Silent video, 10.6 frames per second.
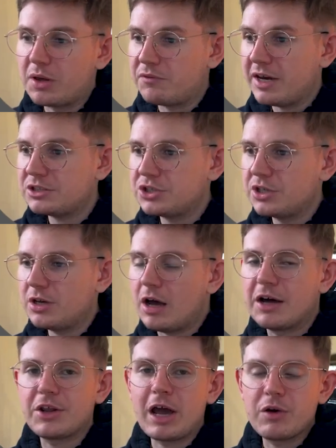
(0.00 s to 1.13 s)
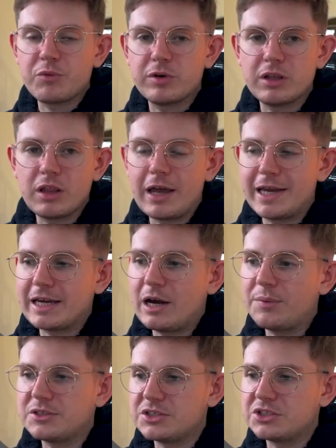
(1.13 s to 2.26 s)
a vector, and I really like how
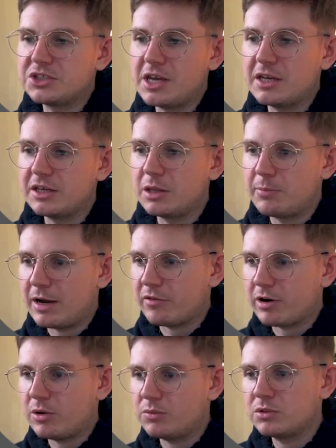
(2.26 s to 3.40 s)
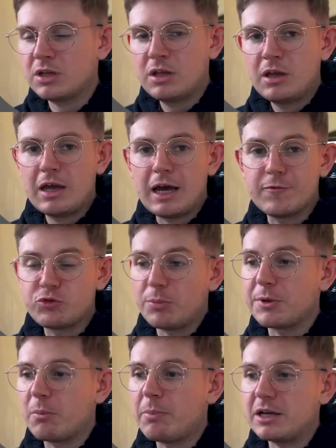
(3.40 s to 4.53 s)
this is sitting in the background. I've dropped
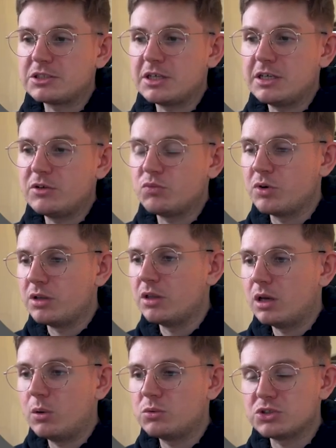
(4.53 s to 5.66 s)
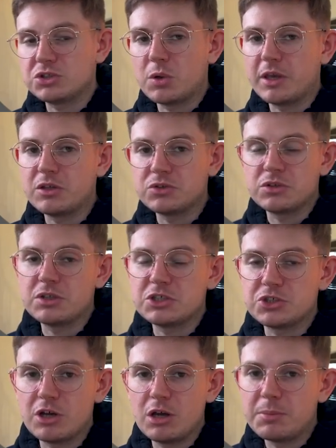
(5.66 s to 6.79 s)
the opacity really low just so that it doesn't
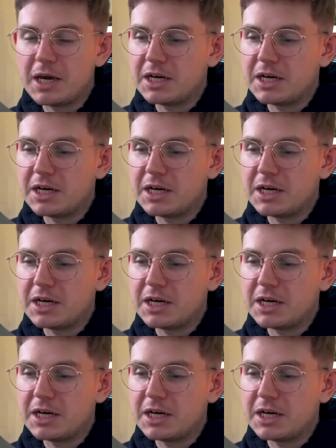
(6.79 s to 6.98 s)
disturb